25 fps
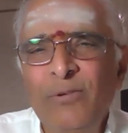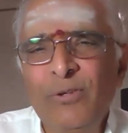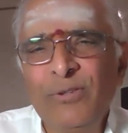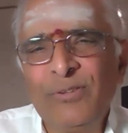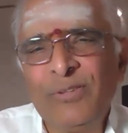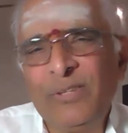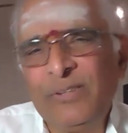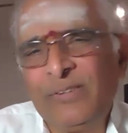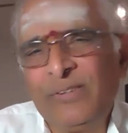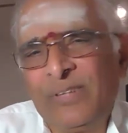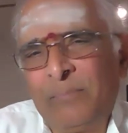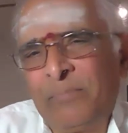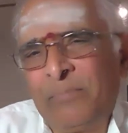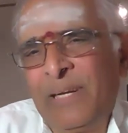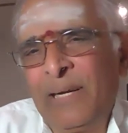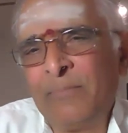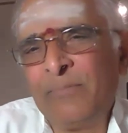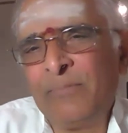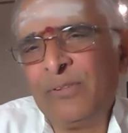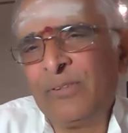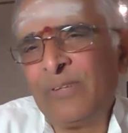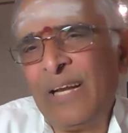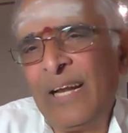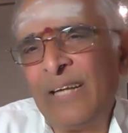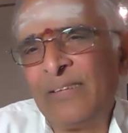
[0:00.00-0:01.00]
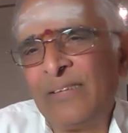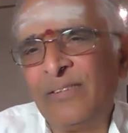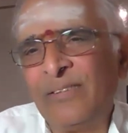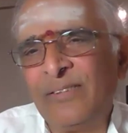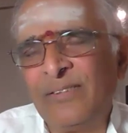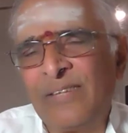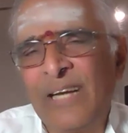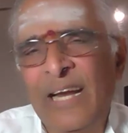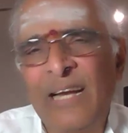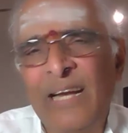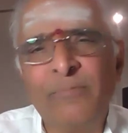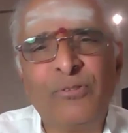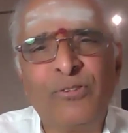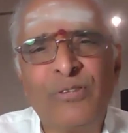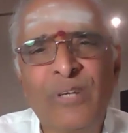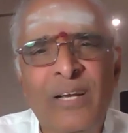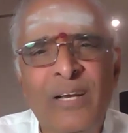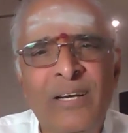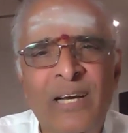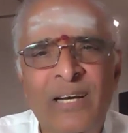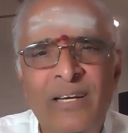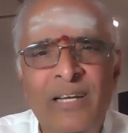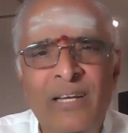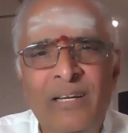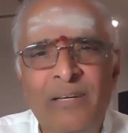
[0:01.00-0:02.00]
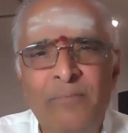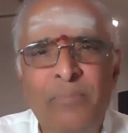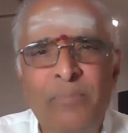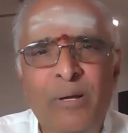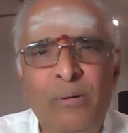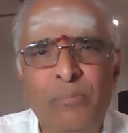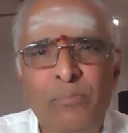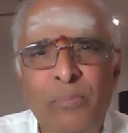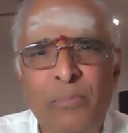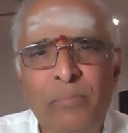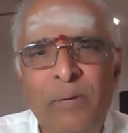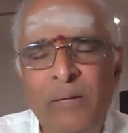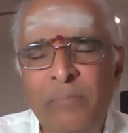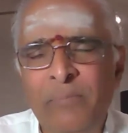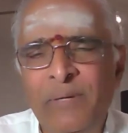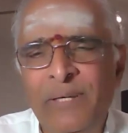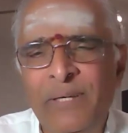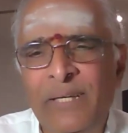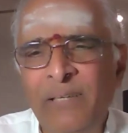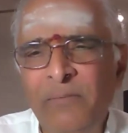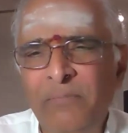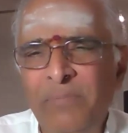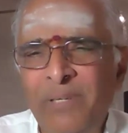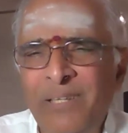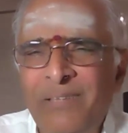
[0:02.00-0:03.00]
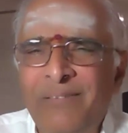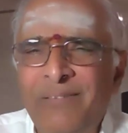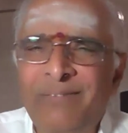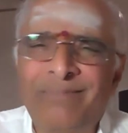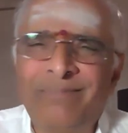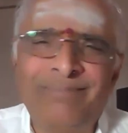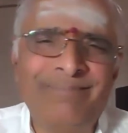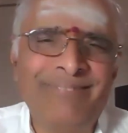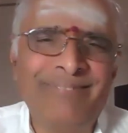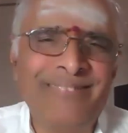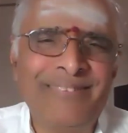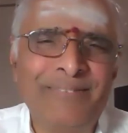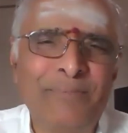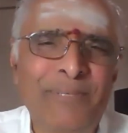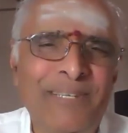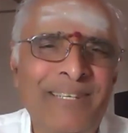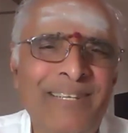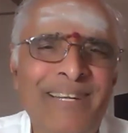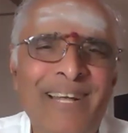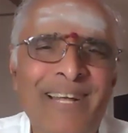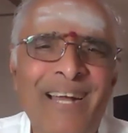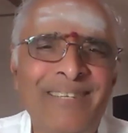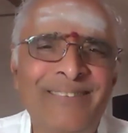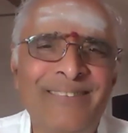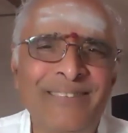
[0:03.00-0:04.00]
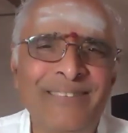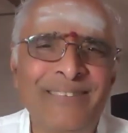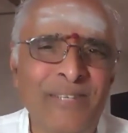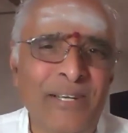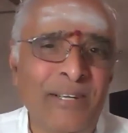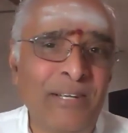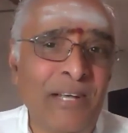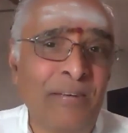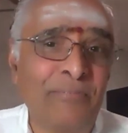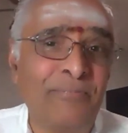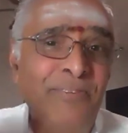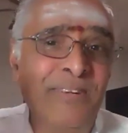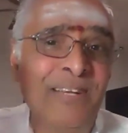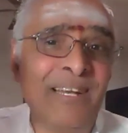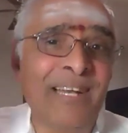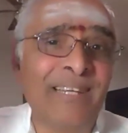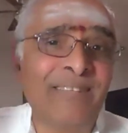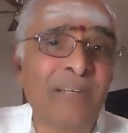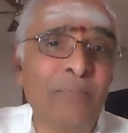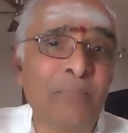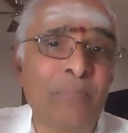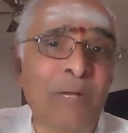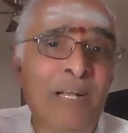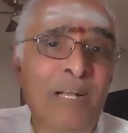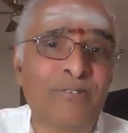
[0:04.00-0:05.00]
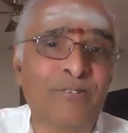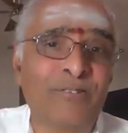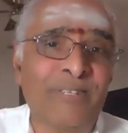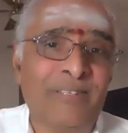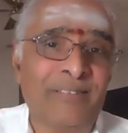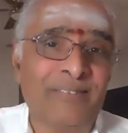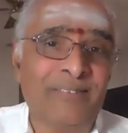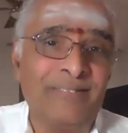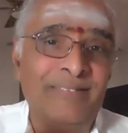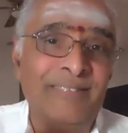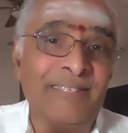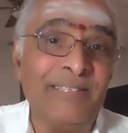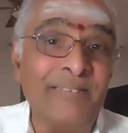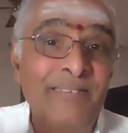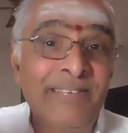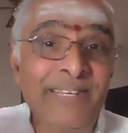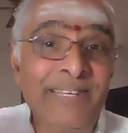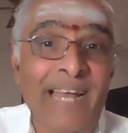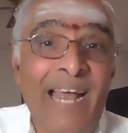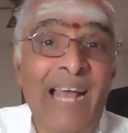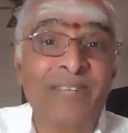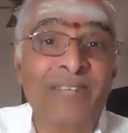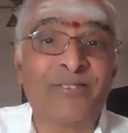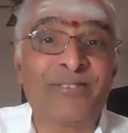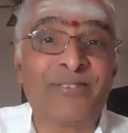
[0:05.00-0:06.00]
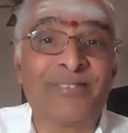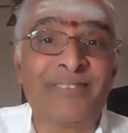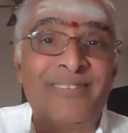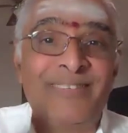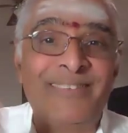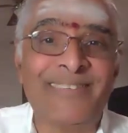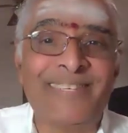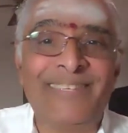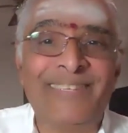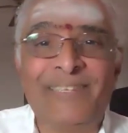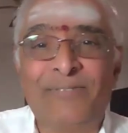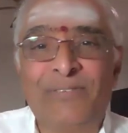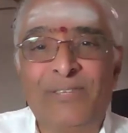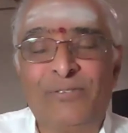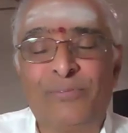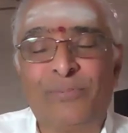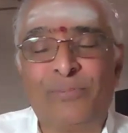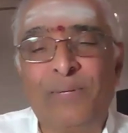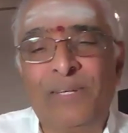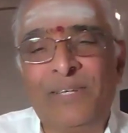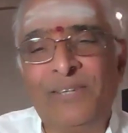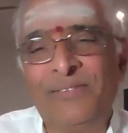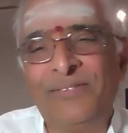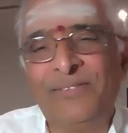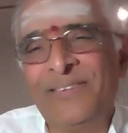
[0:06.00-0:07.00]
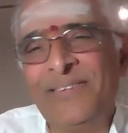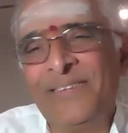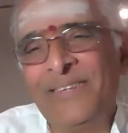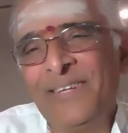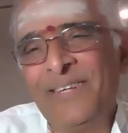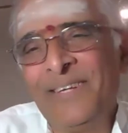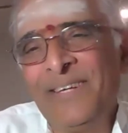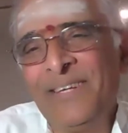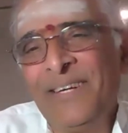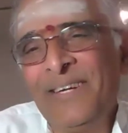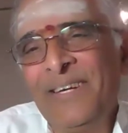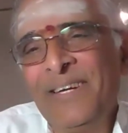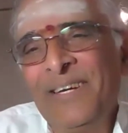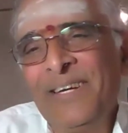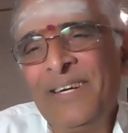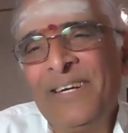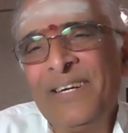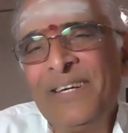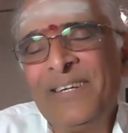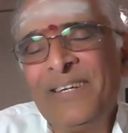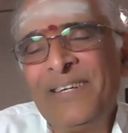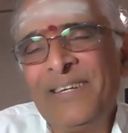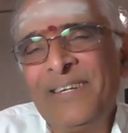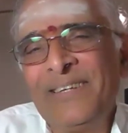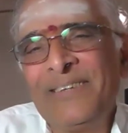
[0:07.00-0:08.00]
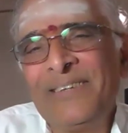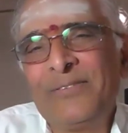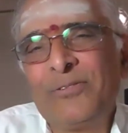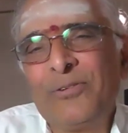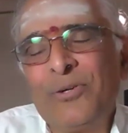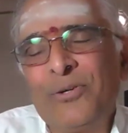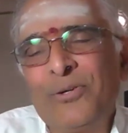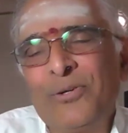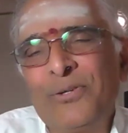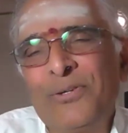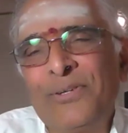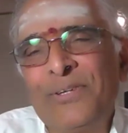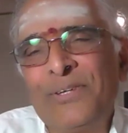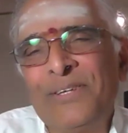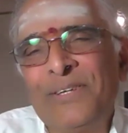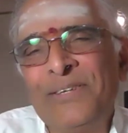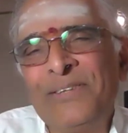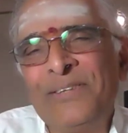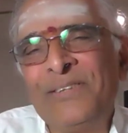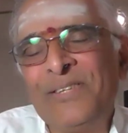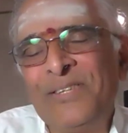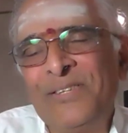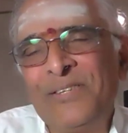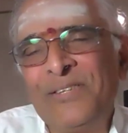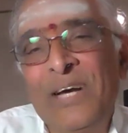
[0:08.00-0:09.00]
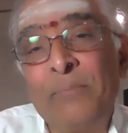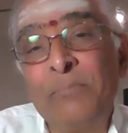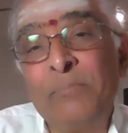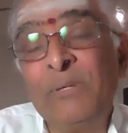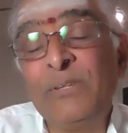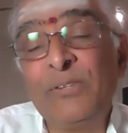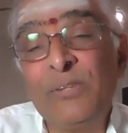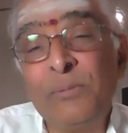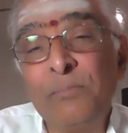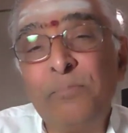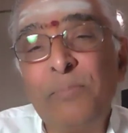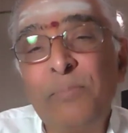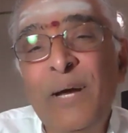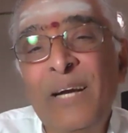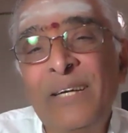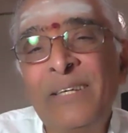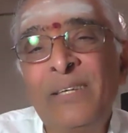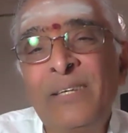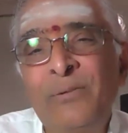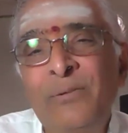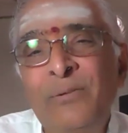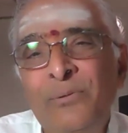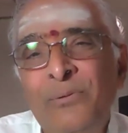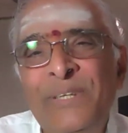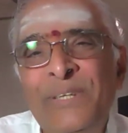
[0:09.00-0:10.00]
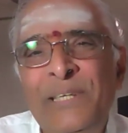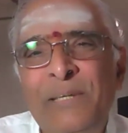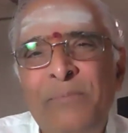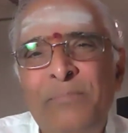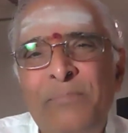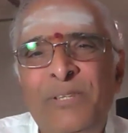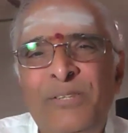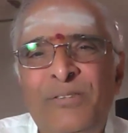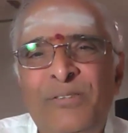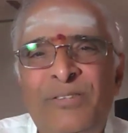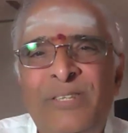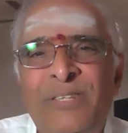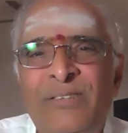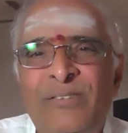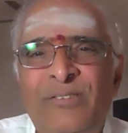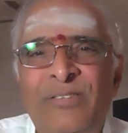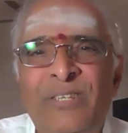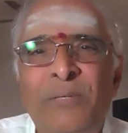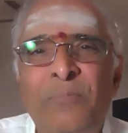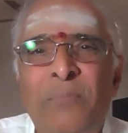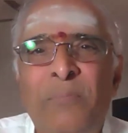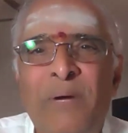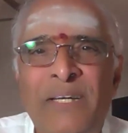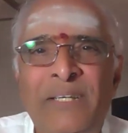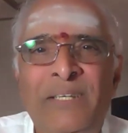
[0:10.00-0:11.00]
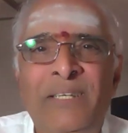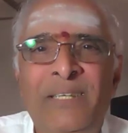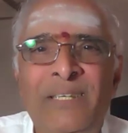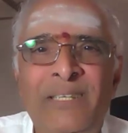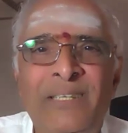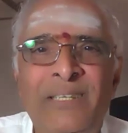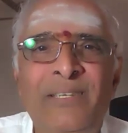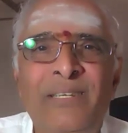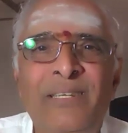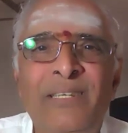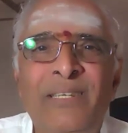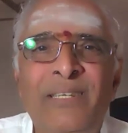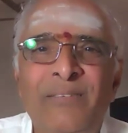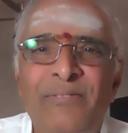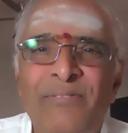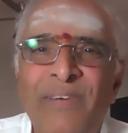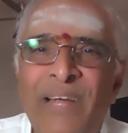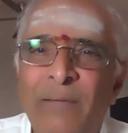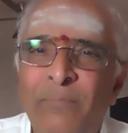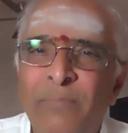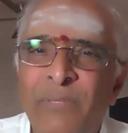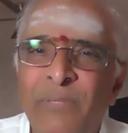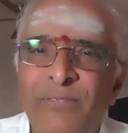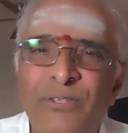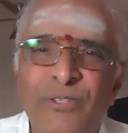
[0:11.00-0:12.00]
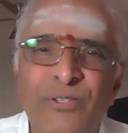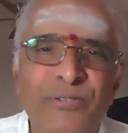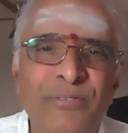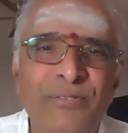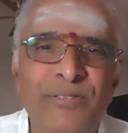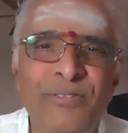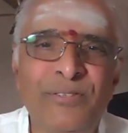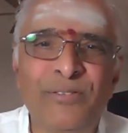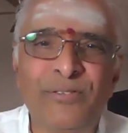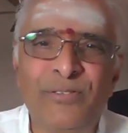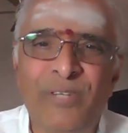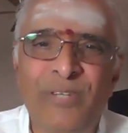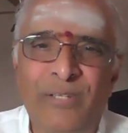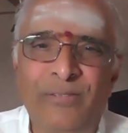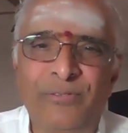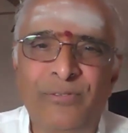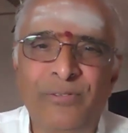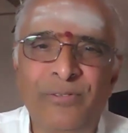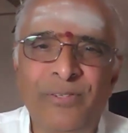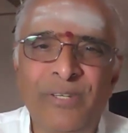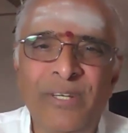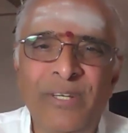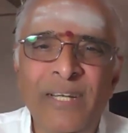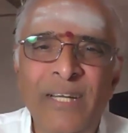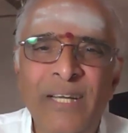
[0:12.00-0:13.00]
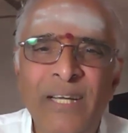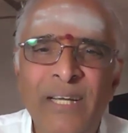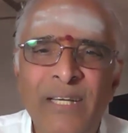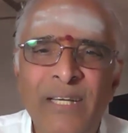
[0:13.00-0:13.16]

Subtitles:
Of course, sometimes the classes times are not permitting, but God's, I feel it's a blessing. He even asked in the first place. So this is, it's important to keep these things in mind in family situations also.